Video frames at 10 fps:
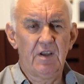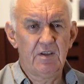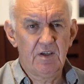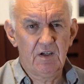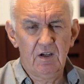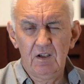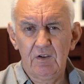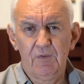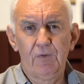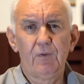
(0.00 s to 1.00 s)
antenna,
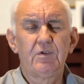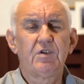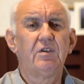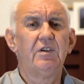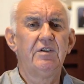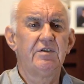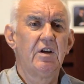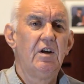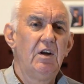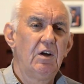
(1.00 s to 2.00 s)
like a full size